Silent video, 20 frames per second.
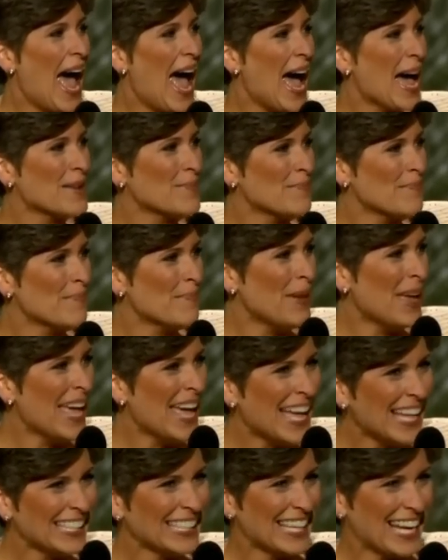and
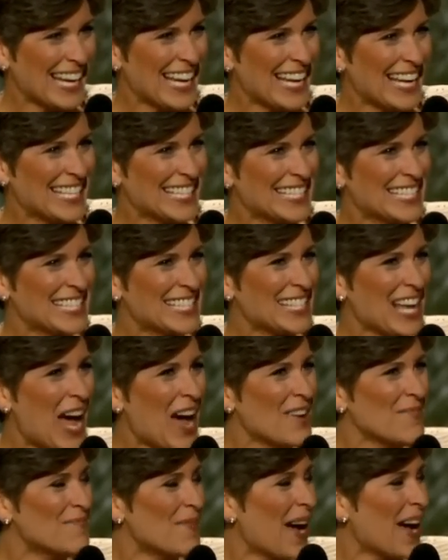millions
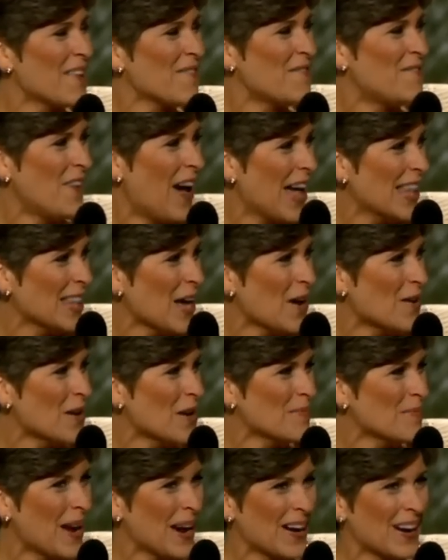of my
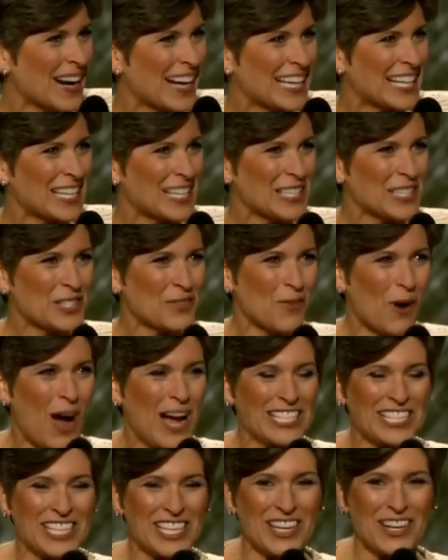fellow Americans
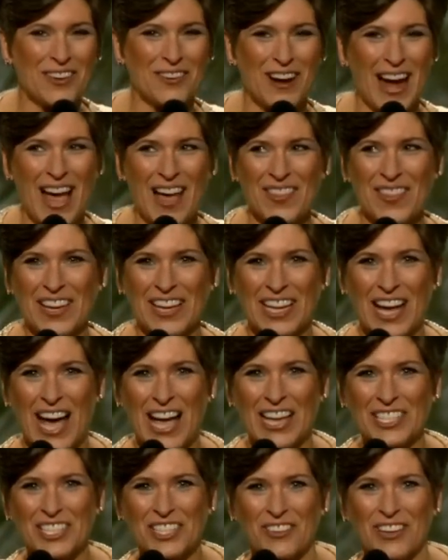watching around the
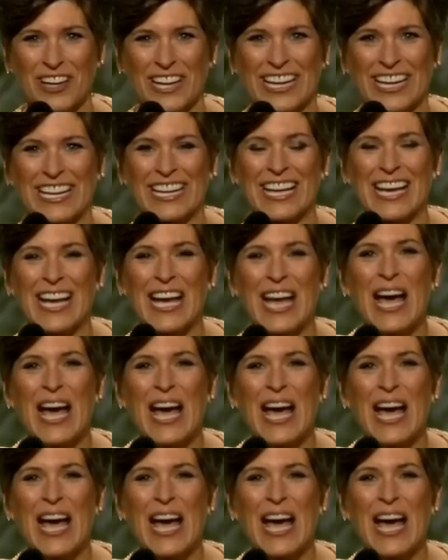country,